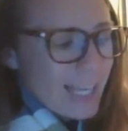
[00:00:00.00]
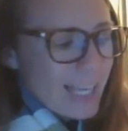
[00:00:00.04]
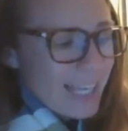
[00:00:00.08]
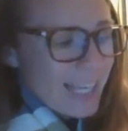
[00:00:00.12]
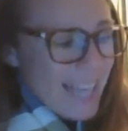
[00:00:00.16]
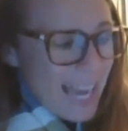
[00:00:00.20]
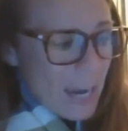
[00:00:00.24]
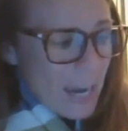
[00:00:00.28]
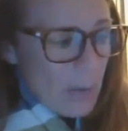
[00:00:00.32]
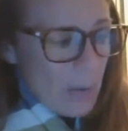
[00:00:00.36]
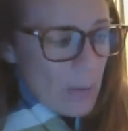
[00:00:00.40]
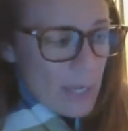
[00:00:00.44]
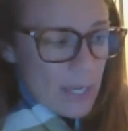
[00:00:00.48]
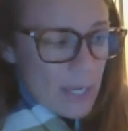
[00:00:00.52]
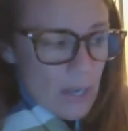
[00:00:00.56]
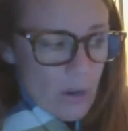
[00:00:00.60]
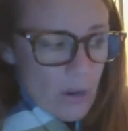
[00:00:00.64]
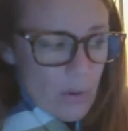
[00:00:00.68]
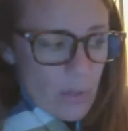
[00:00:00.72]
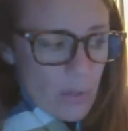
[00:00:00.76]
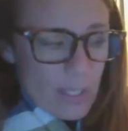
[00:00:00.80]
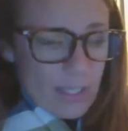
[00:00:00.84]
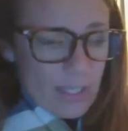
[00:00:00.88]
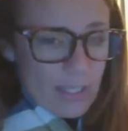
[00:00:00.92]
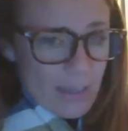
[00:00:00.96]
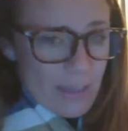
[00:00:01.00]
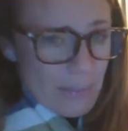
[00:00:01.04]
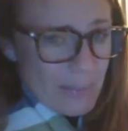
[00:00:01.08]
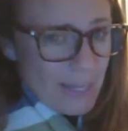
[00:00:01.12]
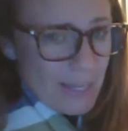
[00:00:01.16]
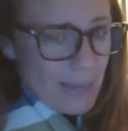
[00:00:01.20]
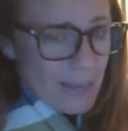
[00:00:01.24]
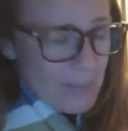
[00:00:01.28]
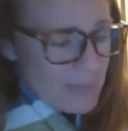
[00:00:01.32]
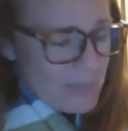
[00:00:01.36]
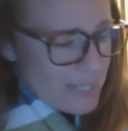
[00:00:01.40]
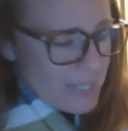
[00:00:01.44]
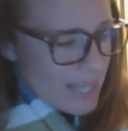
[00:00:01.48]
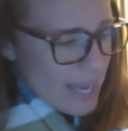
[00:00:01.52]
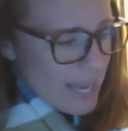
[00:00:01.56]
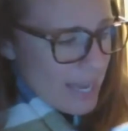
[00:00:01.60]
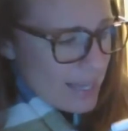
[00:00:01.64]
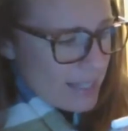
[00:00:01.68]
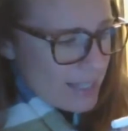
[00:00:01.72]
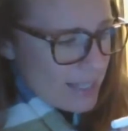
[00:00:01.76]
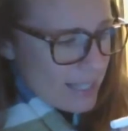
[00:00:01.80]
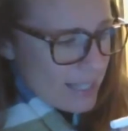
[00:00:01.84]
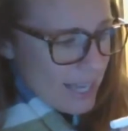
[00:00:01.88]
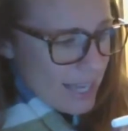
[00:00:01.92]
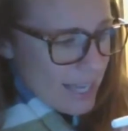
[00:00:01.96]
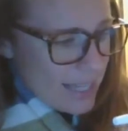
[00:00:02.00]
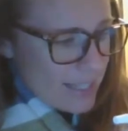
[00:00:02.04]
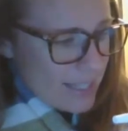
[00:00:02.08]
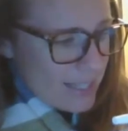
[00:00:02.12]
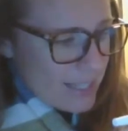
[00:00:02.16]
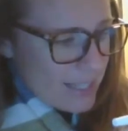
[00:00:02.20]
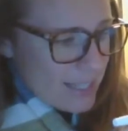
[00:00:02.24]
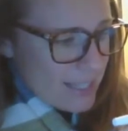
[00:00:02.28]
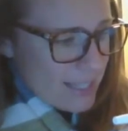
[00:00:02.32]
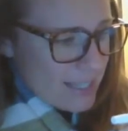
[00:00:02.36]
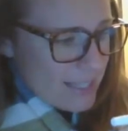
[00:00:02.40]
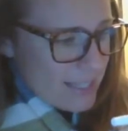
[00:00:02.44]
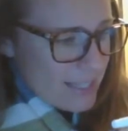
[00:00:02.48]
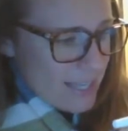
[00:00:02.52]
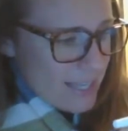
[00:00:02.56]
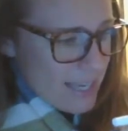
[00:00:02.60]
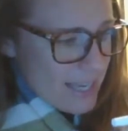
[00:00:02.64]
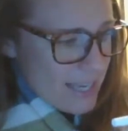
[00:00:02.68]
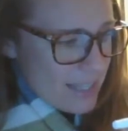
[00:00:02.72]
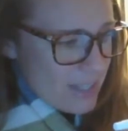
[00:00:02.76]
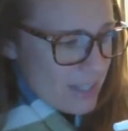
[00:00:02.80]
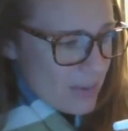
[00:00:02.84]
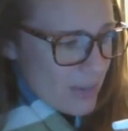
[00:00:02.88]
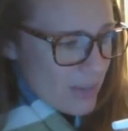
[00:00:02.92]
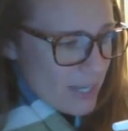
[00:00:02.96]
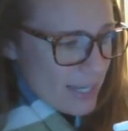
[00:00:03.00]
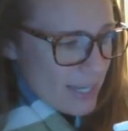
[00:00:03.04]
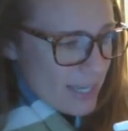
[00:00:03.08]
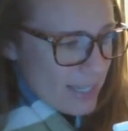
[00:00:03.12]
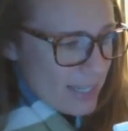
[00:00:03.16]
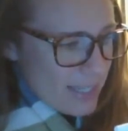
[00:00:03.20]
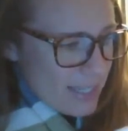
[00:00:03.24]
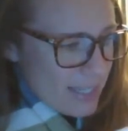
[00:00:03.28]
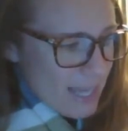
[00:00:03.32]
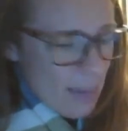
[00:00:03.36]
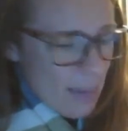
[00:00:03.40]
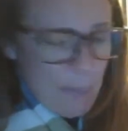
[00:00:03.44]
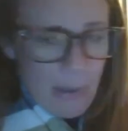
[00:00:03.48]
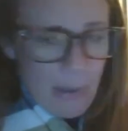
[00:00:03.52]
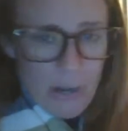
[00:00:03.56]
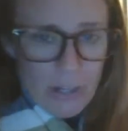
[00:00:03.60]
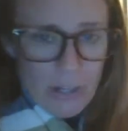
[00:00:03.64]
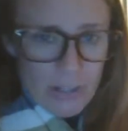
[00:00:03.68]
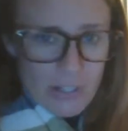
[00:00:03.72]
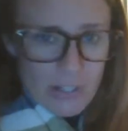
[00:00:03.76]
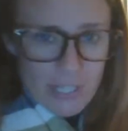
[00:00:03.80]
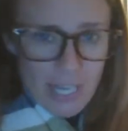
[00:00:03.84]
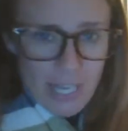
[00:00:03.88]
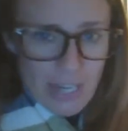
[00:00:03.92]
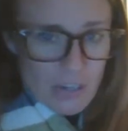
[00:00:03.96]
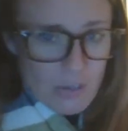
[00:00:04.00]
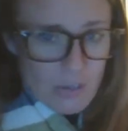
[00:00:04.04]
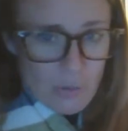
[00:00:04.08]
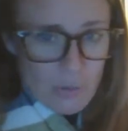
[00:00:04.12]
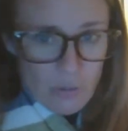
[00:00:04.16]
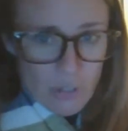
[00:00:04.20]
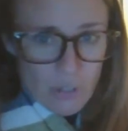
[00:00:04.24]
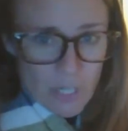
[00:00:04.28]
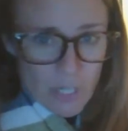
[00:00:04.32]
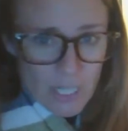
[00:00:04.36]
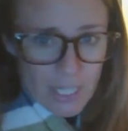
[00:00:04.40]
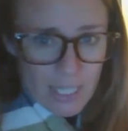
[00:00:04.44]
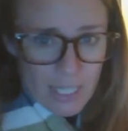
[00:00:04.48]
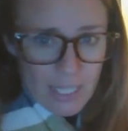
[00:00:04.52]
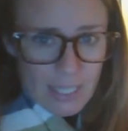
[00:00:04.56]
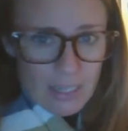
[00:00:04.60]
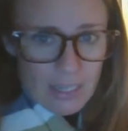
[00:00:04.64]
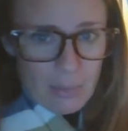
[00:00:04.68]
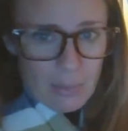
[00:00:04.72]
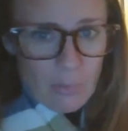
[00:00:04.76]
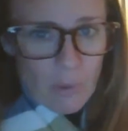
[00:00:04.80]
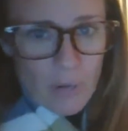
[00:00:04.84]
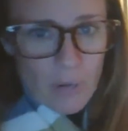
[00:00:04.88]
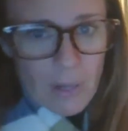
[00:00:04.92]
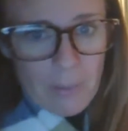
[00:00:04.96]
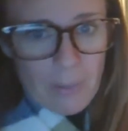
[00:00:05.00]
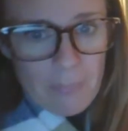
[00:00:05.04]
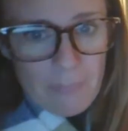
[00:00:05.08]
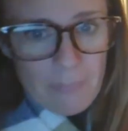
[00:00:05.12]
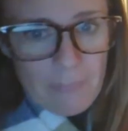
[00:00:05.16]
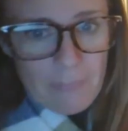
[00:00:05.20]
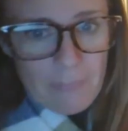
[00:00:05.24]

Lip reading: Now we know that sometimes S can say Z, so I guess that part's not too tricky anymore.